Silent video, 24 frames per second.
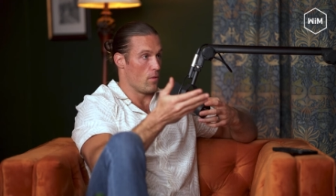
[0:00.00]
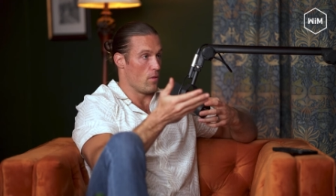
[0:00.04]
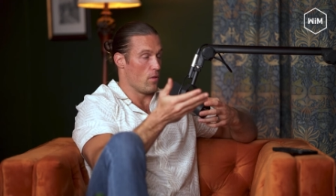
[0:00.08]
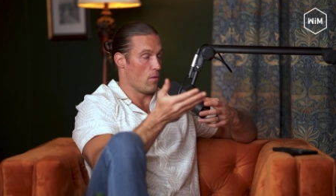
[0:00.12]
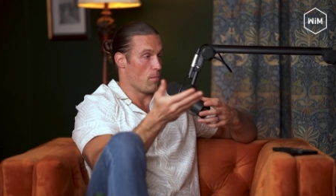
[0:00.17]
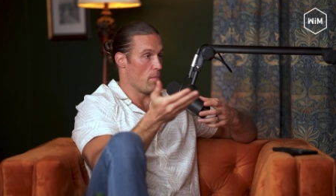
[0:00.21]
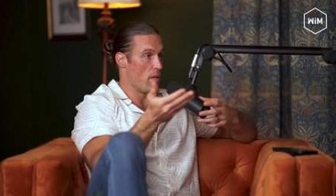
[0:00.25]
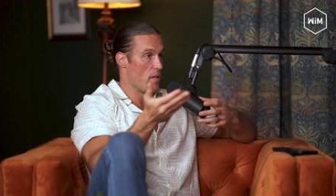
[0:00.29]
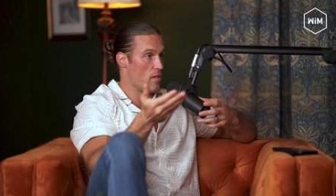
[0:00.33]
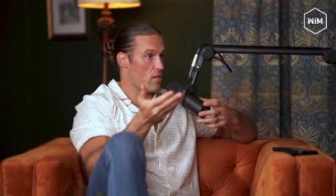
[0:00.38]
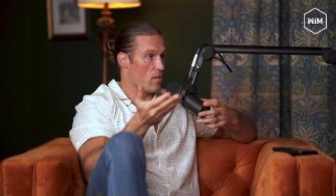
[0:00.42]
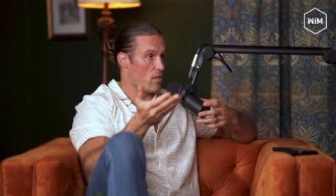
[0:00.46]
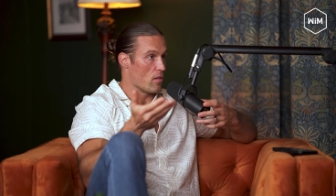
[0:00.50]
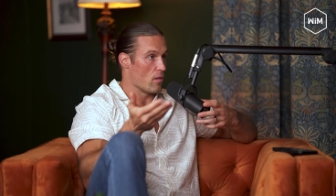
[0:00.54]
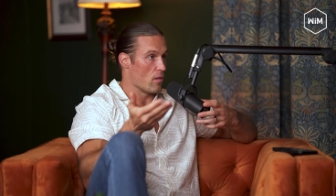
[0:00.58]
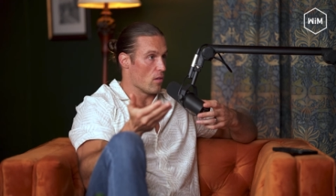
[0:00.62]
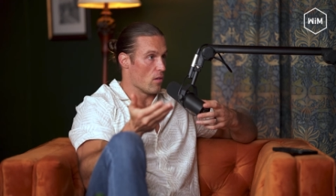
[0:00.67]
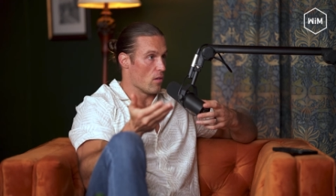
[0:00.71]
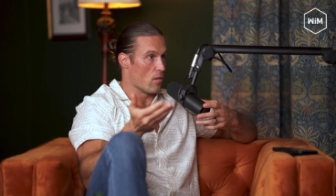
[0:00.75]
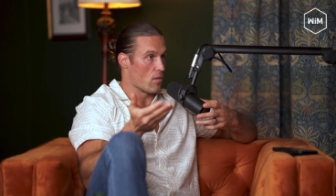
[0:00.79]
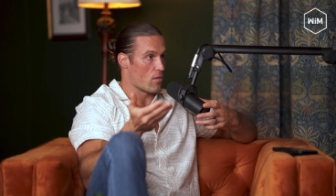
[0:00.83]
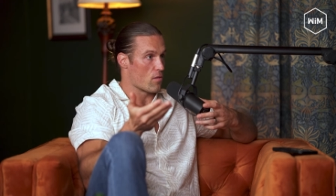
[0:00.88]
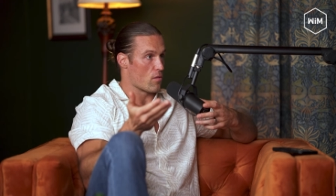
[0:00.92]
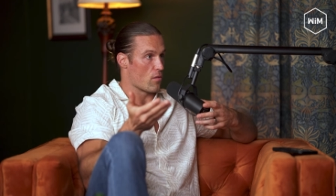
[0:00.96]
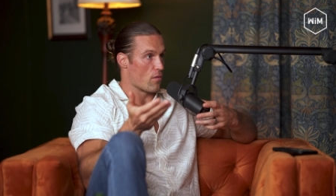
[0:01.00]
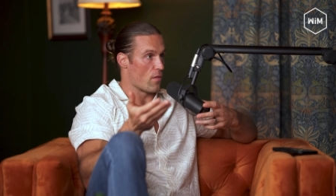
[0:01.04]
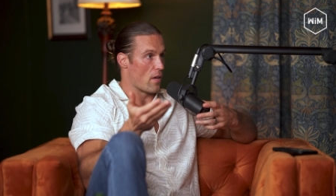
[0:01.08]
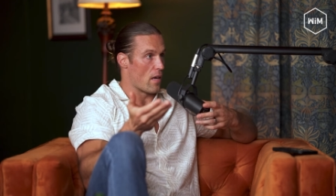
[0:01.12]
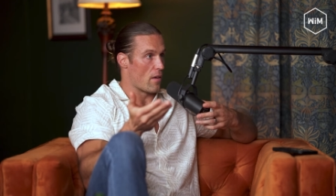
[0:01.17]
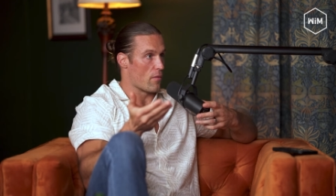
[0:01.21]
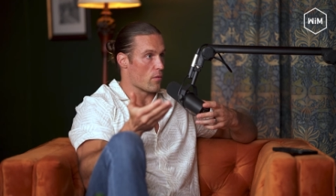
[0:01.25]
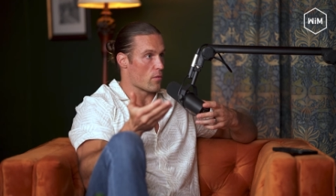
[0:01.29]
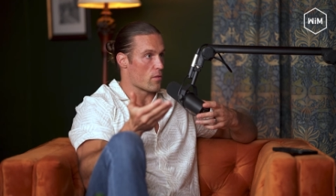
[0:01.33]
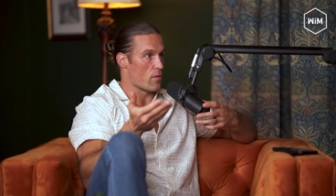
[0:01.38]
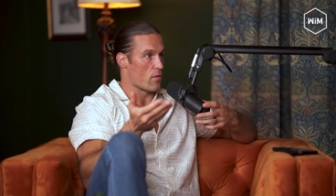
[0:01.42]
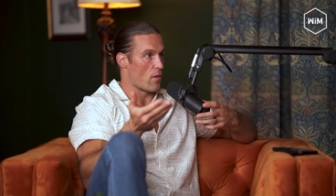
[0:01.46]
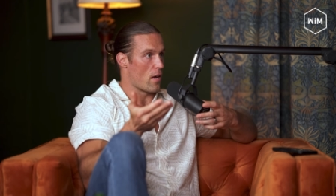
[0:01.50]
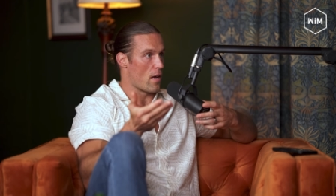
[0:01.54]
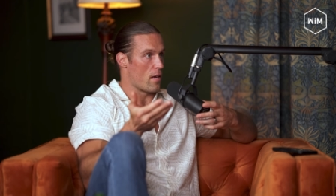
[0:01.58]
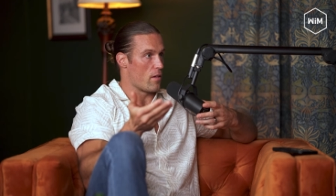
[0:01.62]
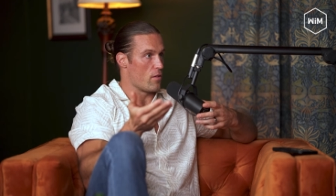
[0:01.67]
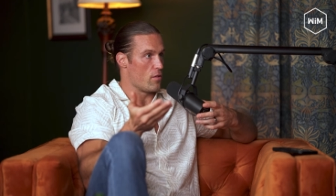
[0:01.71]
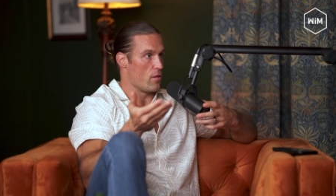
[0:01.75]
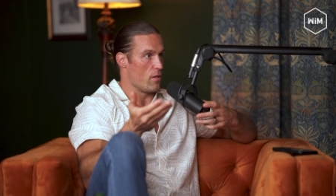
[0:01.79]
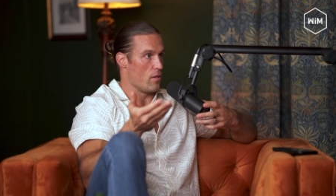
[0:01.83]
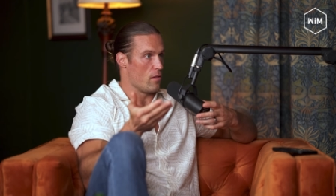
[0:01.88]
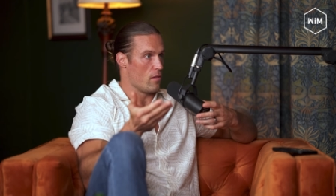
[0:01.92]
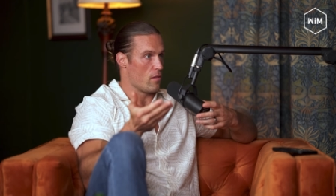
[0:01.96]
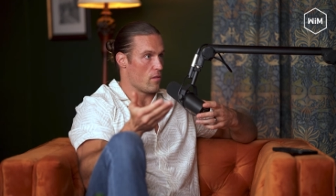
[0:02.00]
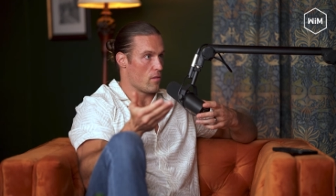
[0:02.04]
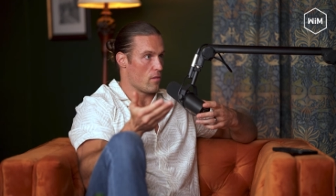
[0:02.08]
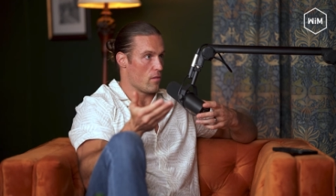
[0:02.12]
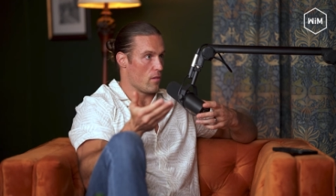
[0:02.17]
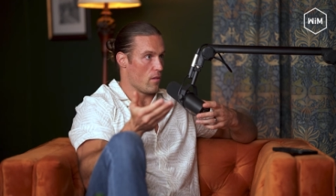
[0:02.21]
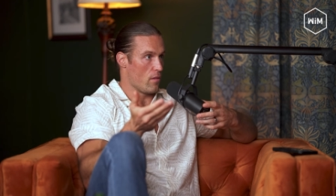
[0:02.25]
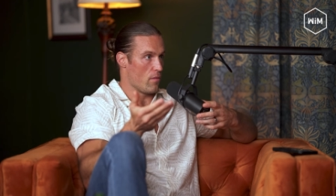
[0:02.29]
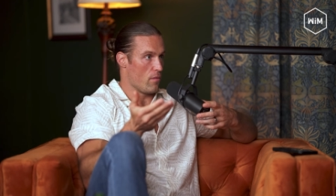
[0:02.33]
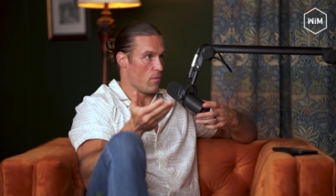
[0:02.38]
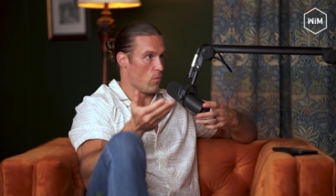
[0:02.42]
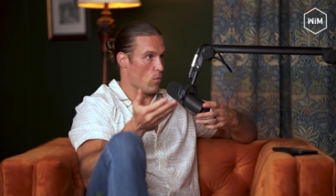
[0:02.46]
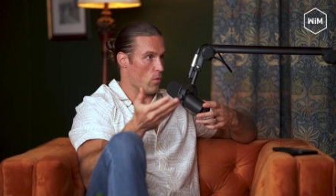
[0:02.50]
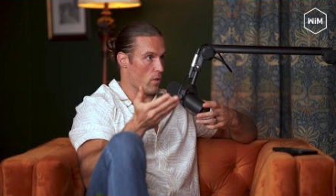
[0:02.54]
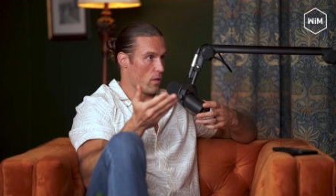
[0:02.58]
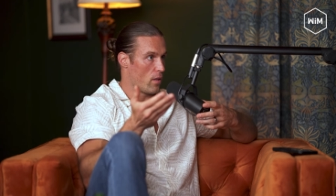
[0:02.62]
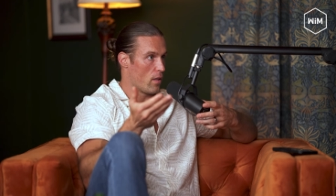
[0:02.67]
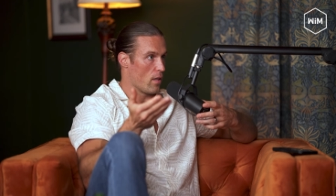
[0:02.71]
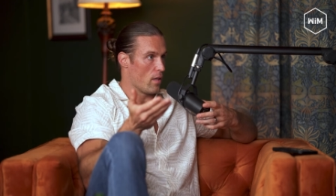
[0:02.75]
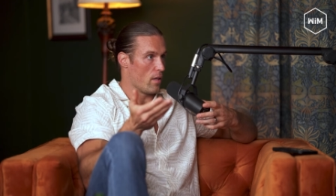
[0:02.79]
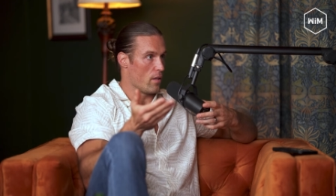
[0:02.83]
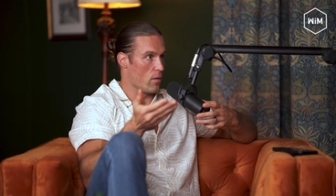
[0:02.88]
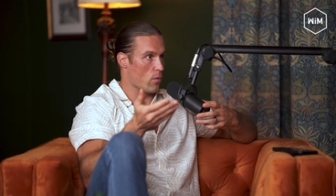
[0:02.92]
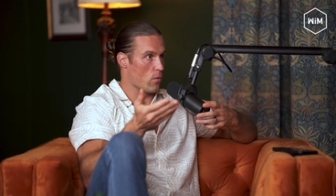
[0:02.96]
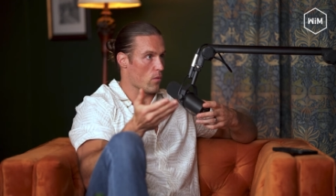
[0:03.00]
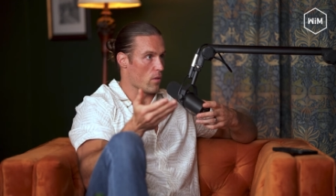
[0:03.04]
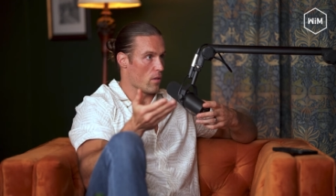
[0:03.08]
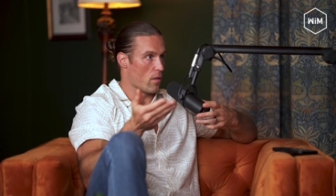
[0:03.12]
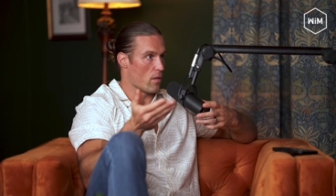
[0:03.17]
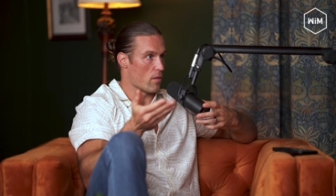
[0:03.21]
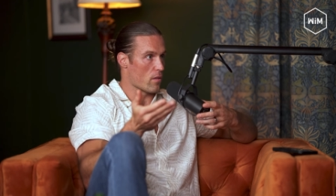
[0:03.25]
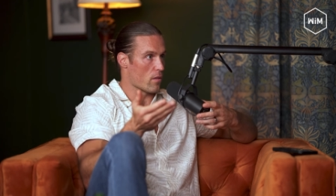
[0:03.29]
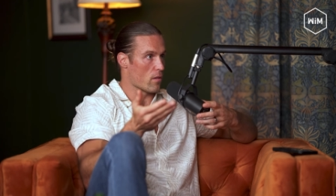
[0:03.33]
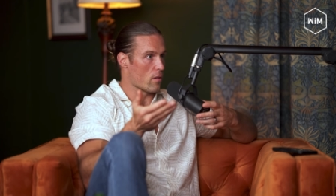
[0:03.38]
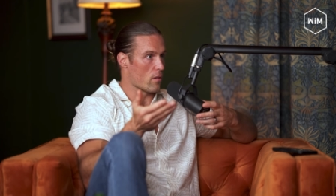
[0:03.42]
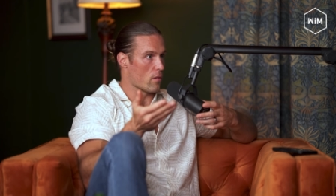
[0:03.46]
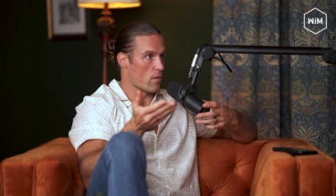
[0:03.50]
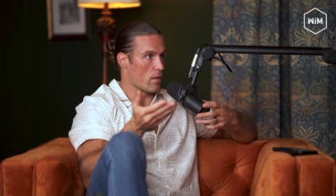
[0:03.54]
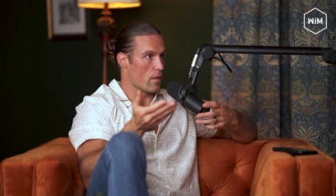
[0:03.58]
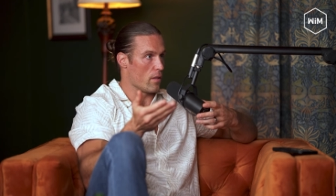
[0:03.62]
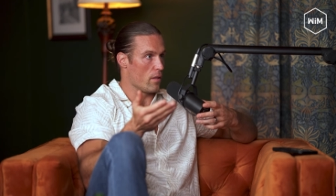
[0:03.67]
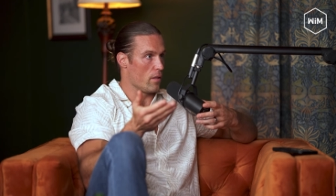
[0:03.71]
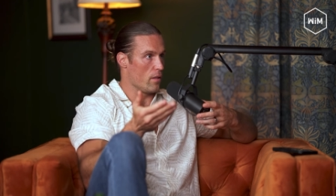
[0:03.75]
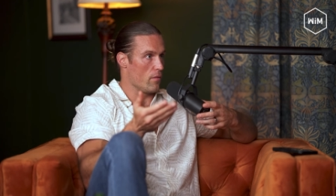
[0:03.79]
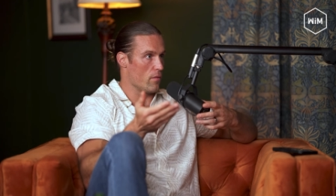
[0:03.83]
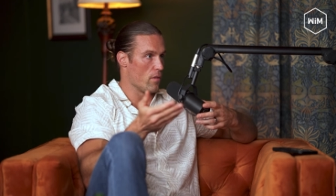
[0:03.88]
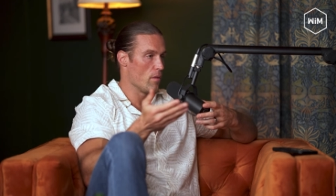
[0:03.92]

they're basically all survival strategies of one kind or another, right?